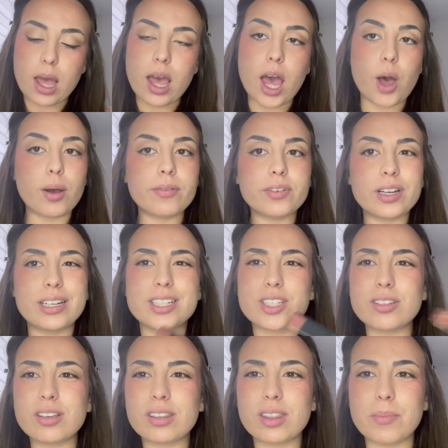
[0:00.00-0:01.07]
However, it doesn't
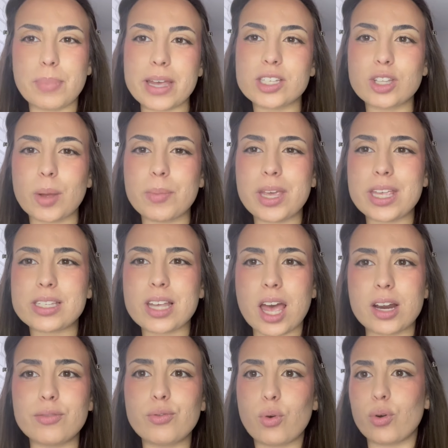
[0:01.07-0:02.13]
look the best on me. It's kind
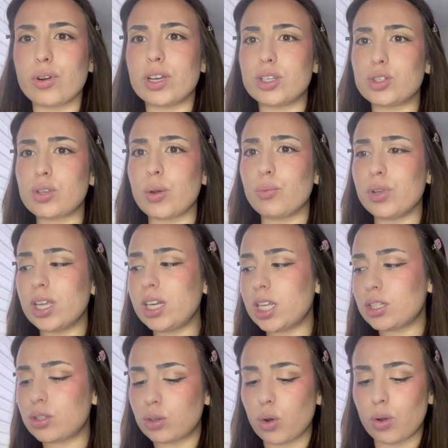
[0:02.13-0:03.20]
of orange, so I really need
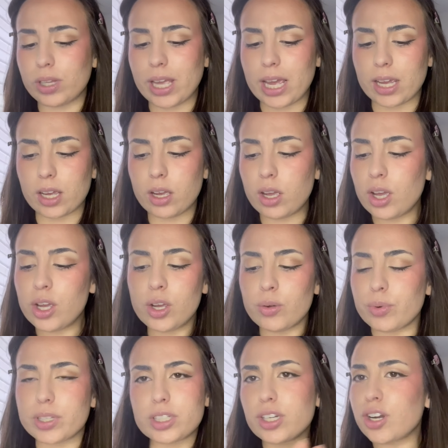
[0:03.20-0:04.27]
to go, like,
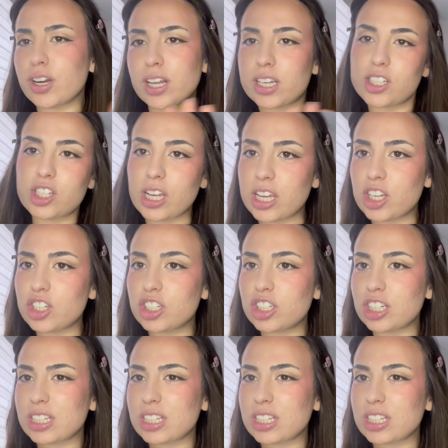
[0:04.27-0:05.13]
return, exchange.